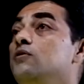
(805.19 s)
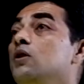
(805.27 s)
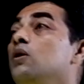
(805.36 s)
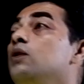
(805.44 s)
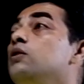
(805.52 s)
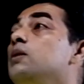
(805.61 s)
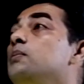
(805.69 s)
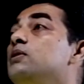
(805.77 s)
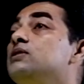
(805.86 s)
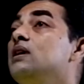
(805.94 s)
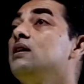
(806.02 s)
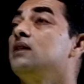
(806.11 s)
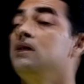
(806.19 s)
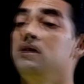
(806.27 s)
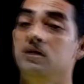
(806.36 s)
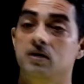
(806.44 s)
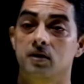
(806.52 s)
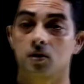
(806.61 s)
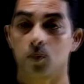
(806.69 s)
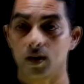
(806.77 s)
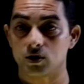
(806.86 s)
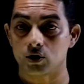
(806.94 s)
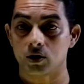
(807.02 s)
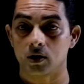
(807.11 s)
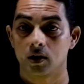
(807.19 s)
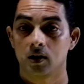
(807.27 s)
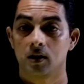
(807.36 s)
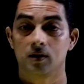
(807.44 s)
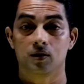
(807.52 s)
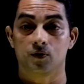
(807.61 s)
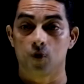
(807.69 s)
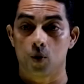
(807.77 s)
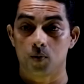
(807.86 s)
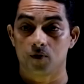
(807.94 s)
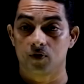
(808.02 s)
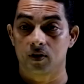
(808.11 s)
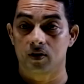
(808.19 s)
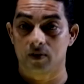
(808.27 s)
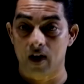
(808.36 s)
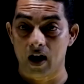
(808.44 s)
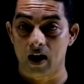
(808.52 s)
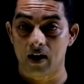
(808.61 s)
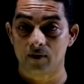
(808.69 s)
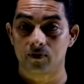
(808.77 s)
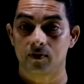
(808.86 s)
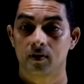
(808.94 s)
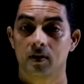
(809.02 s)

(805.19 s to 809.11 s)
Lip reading: if you're going to represent a linear equation in the form of a graph,